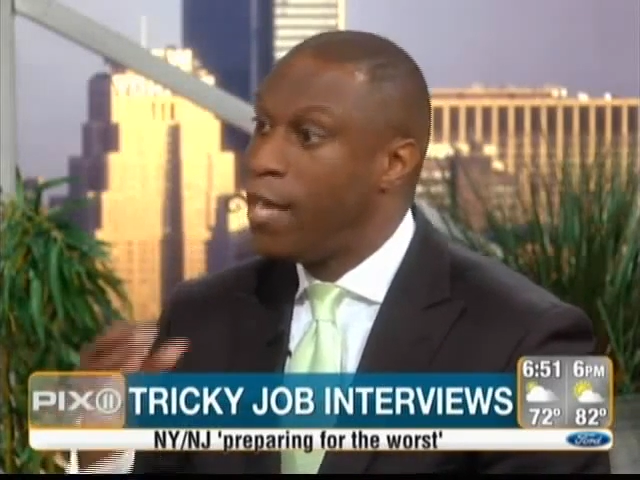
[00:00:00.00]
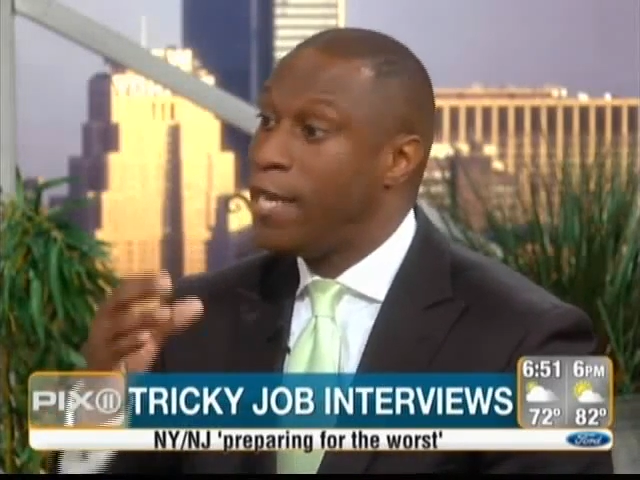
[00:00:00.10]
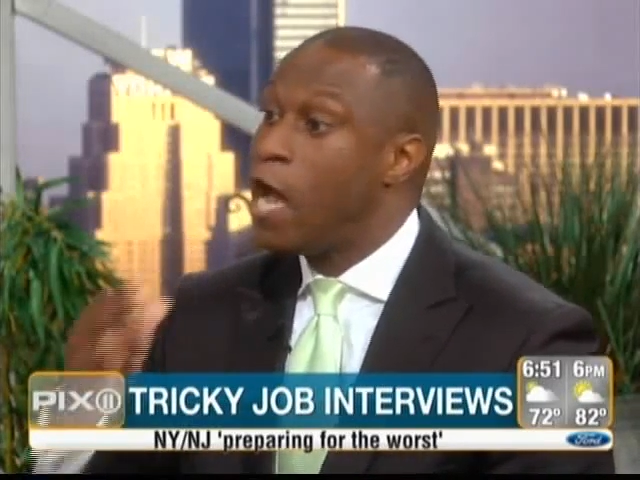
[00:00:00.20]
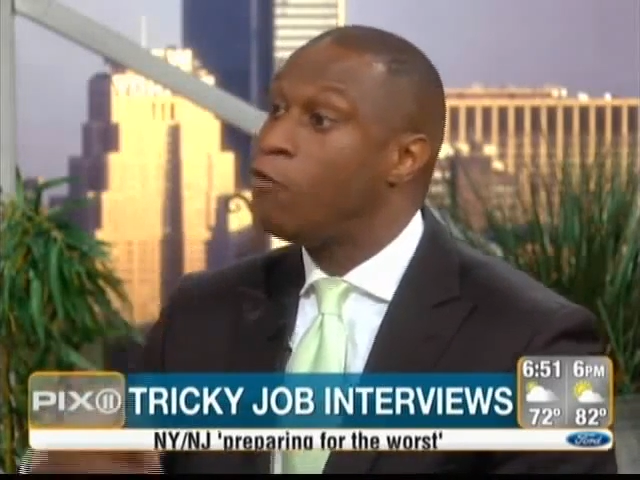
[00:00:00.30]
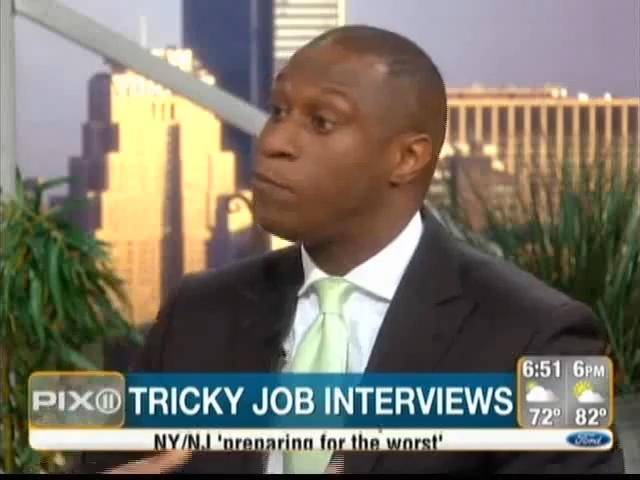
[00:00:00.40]

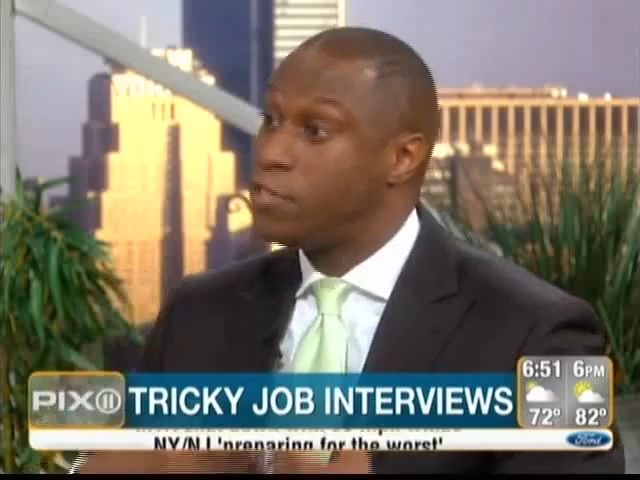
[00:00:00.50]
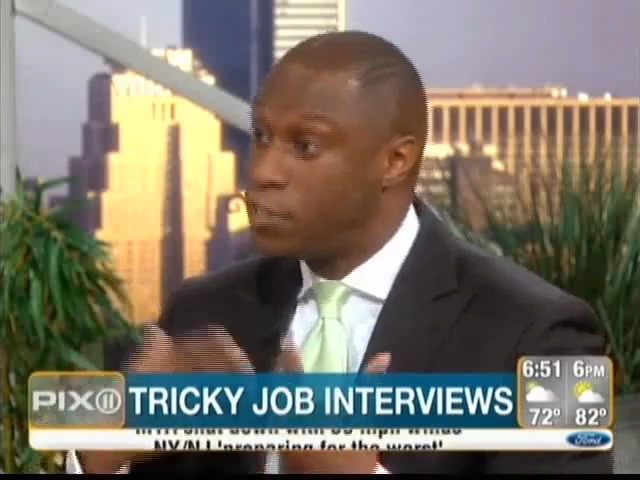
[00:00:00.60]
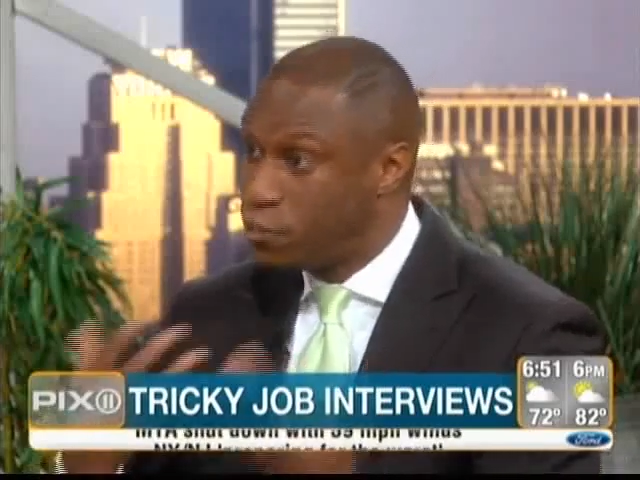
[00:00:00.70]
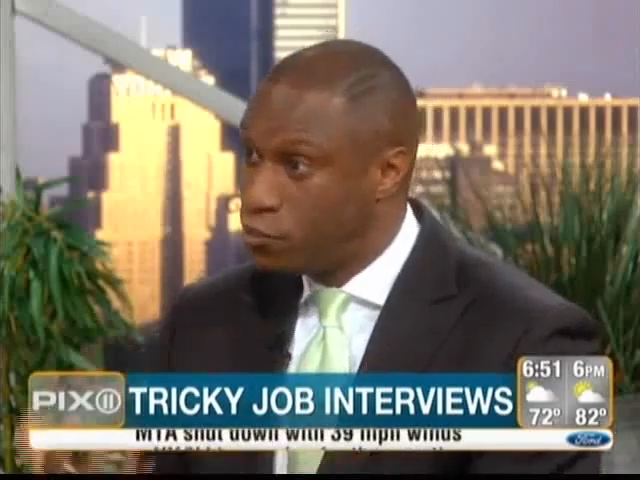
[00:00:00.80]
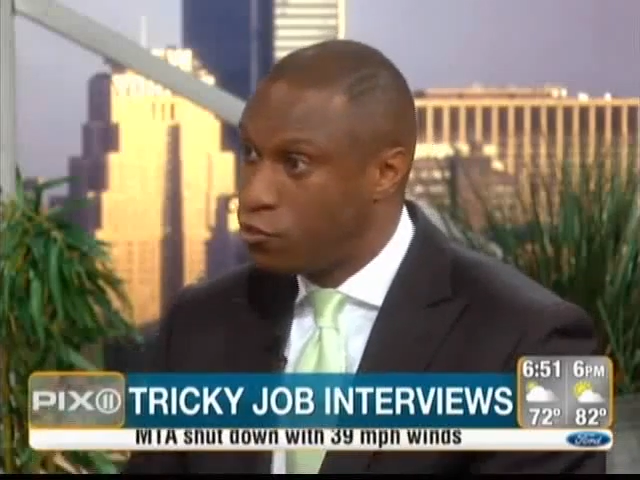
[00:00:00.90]
and how it
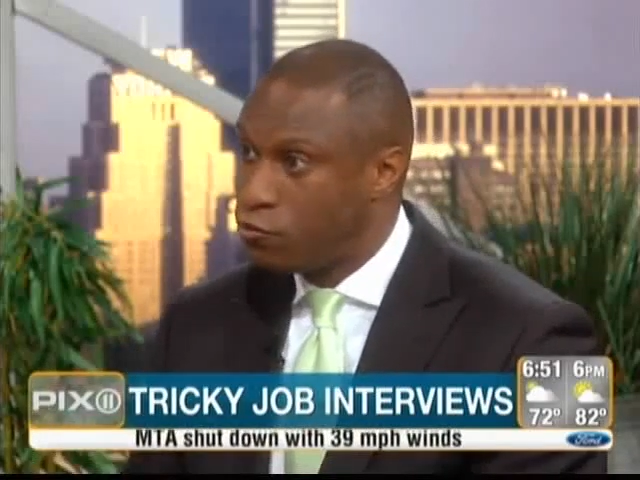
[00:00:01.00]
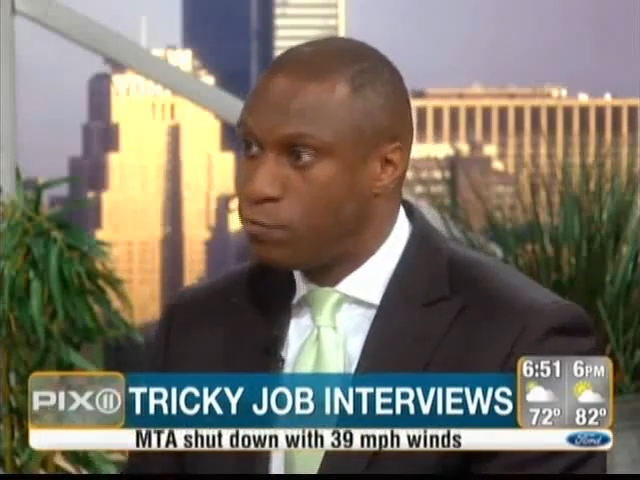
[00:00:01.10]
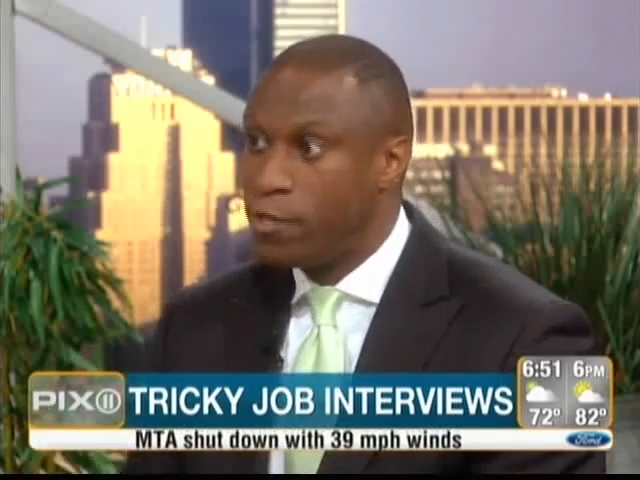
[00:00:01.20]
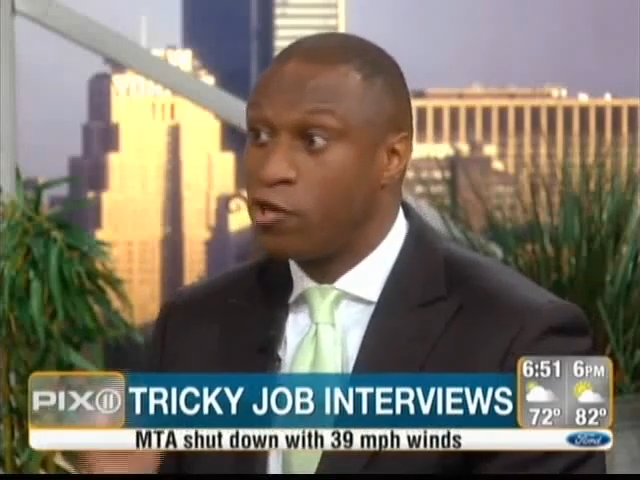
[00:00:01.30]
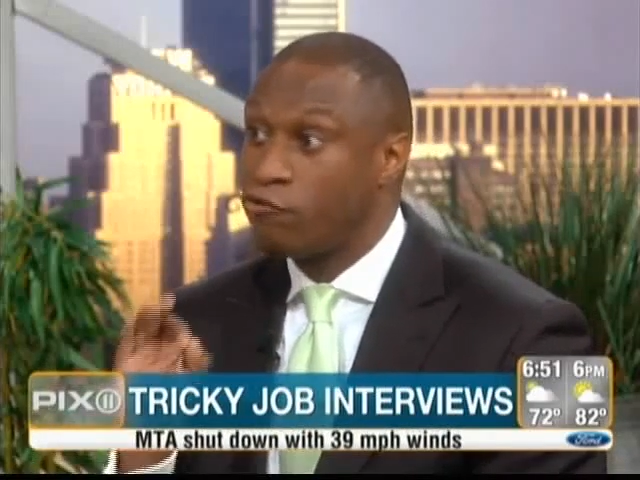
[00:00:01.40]
positions you
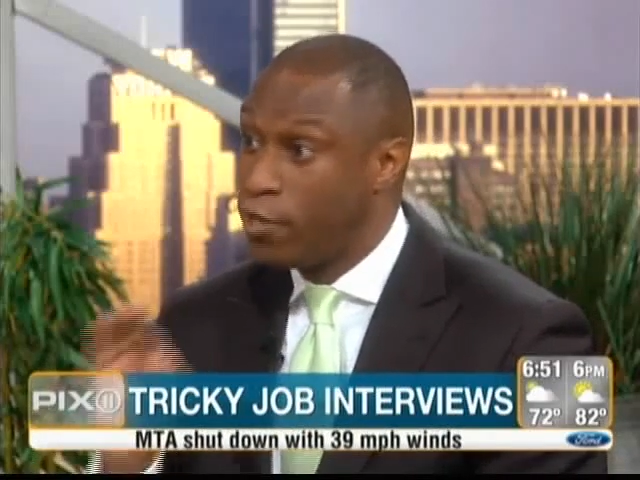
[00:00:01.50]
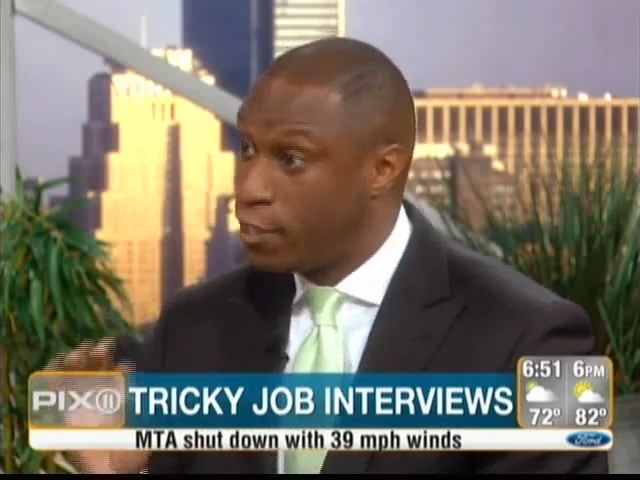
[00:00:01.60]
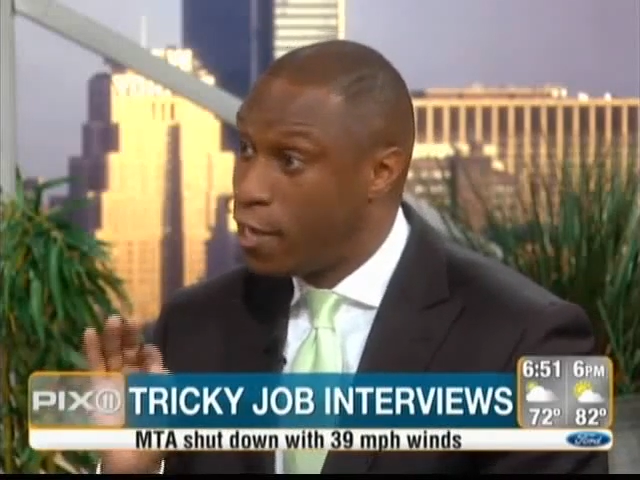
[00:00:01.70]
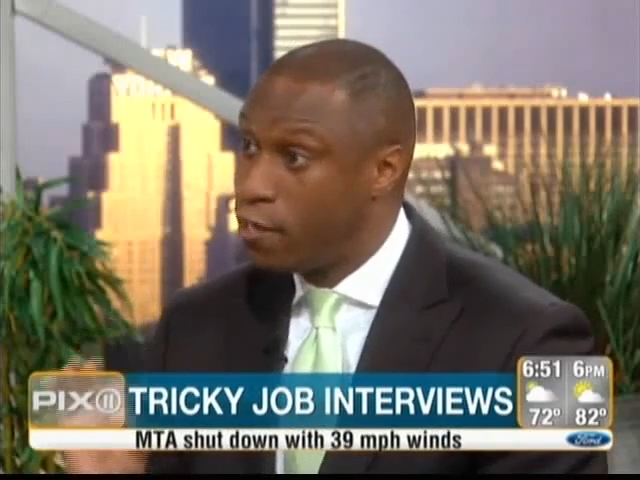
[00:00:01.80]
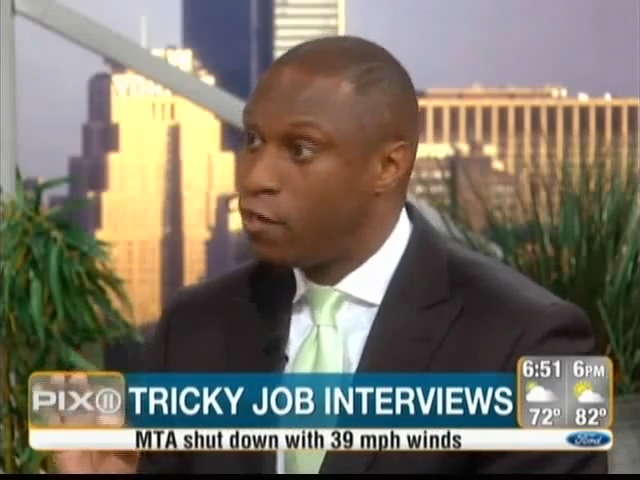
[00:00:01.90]
to be a
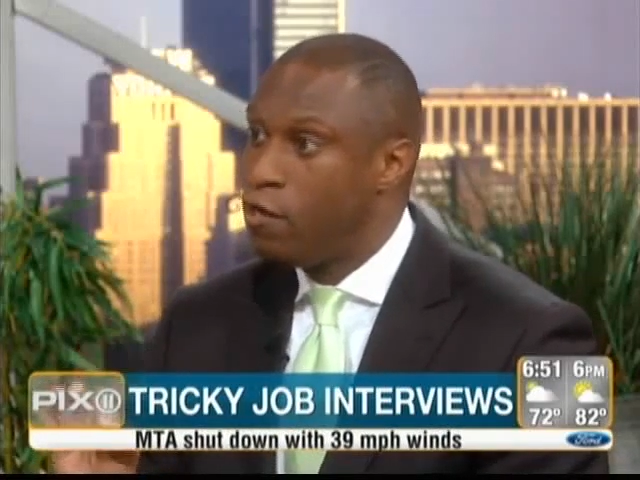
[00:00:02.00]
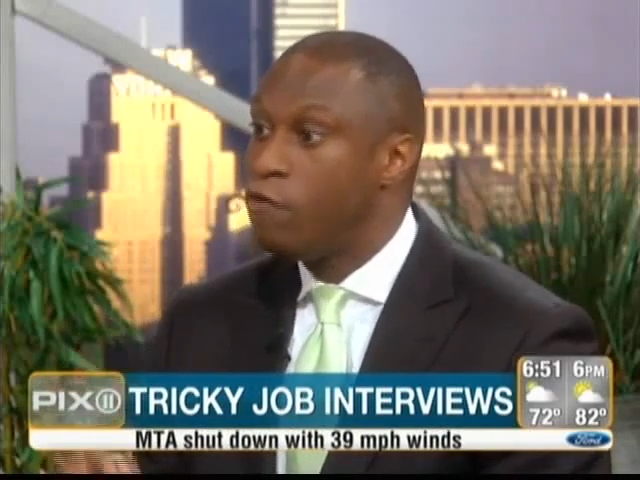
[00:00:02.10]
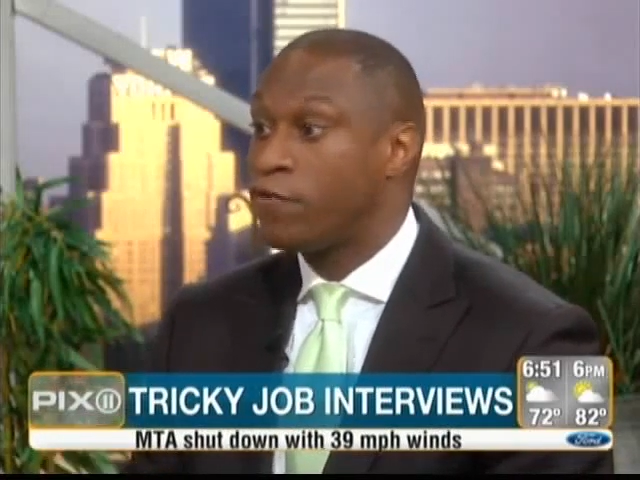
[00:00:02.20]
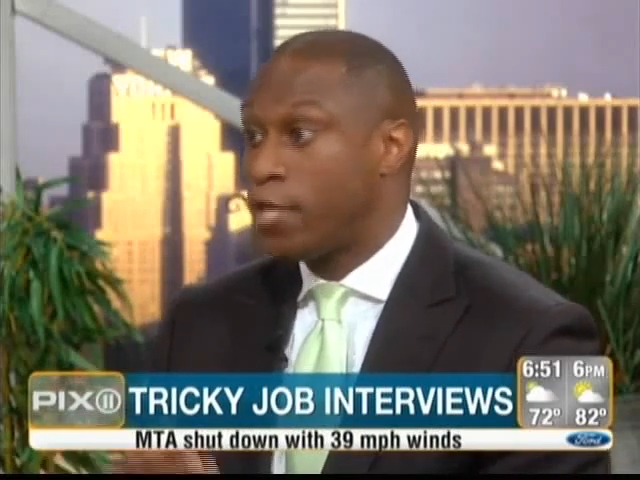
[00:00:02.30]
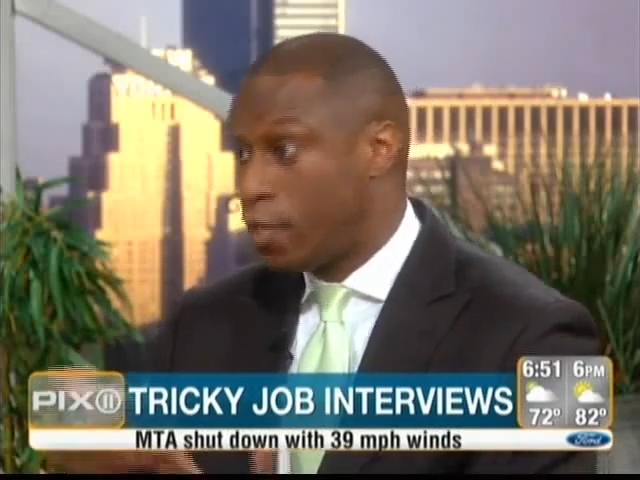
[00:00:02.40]
great candidate
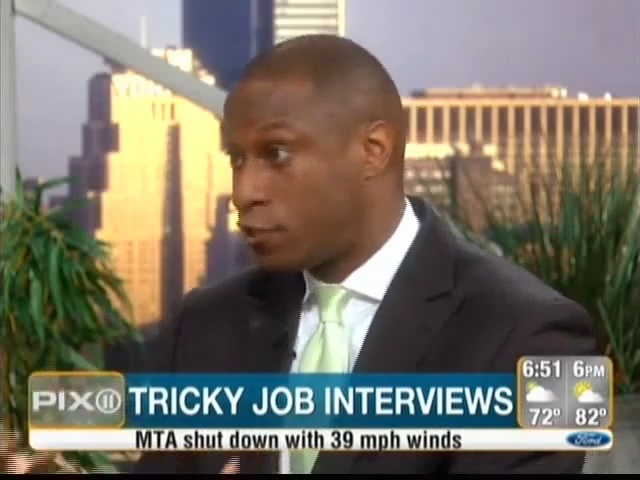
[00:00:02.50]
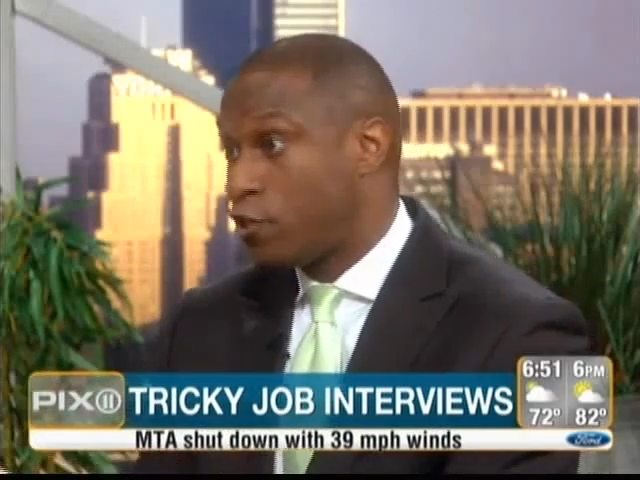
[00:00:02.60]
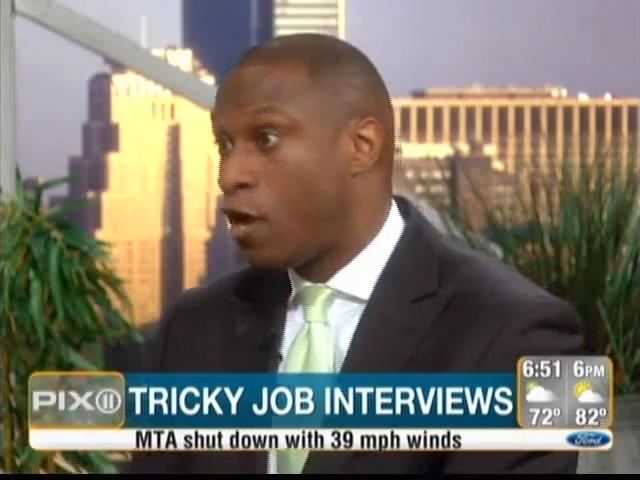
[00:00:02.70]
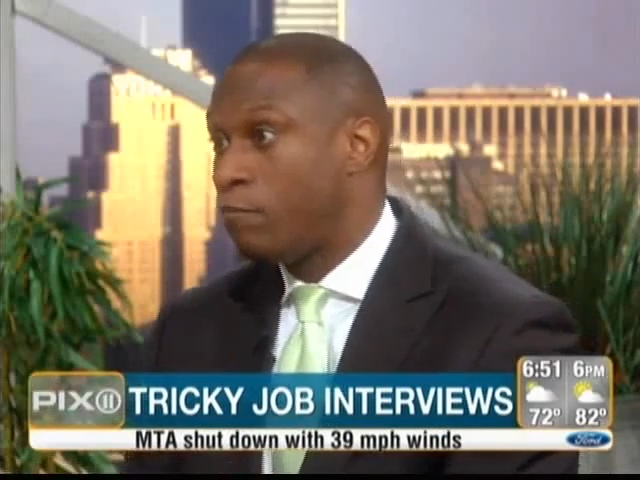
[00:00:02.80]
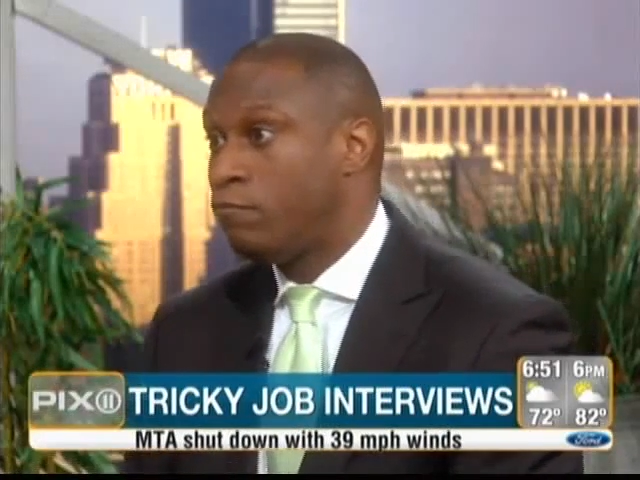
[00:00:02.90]
for that next
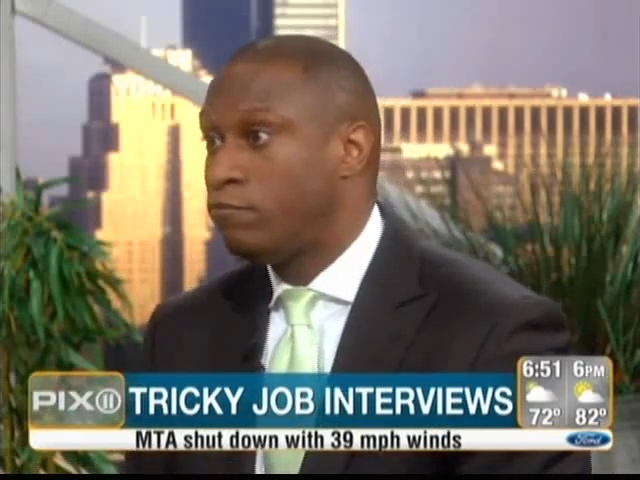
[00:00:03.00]
job.